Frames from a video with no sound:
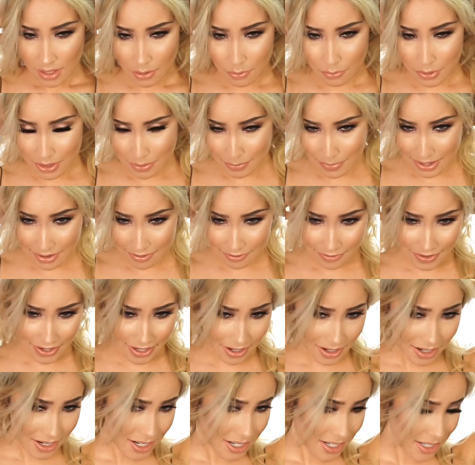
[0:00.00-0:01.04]
with my
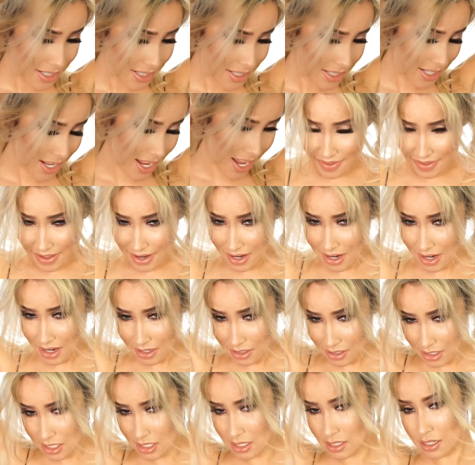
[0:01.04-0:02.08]
fingers, and then
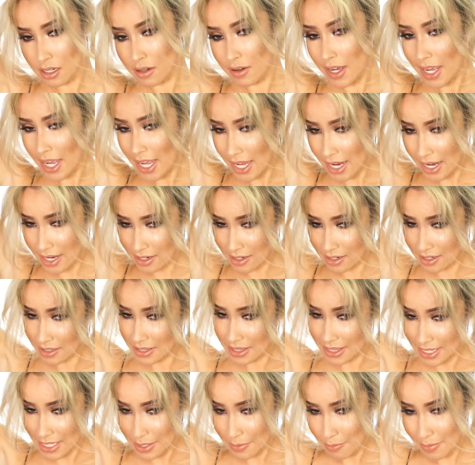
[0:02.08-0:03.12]
I'll just go ahead and
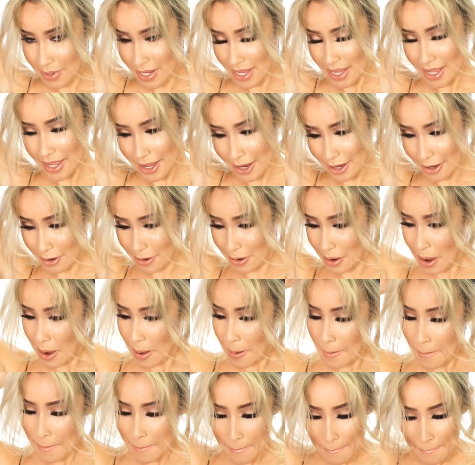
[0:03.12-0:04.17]
clip my hair
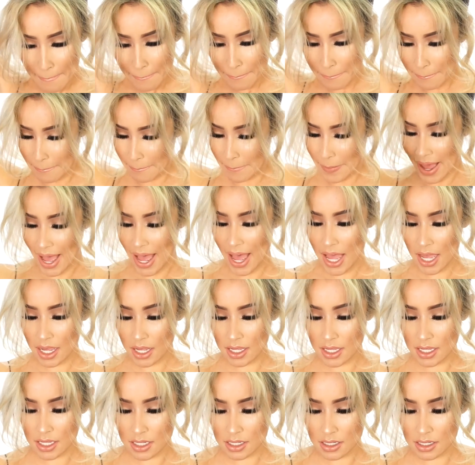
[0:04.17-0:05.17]
back